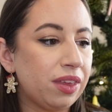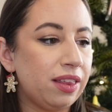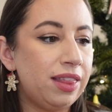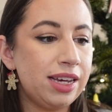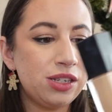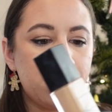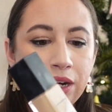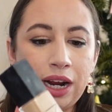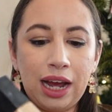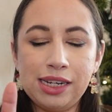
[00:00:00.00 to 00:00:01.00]
This
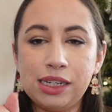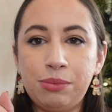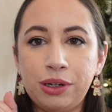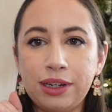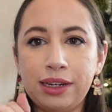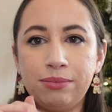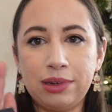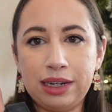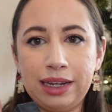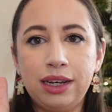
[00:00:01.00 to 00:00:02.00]
one I did put in
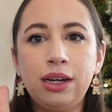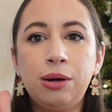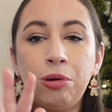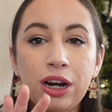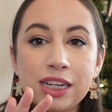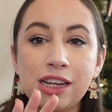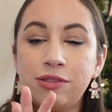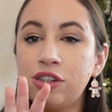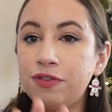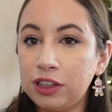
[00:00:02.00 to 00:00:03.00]
my products I
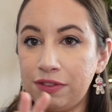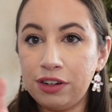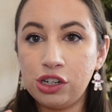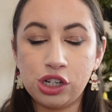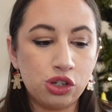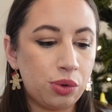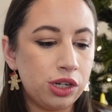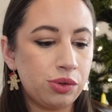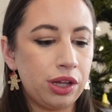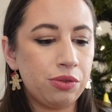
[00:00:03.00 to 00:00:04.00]
want to fully finish in
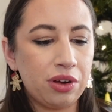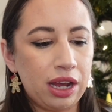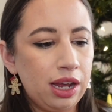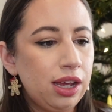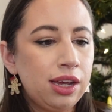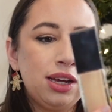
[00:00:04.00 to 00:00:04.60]
2023.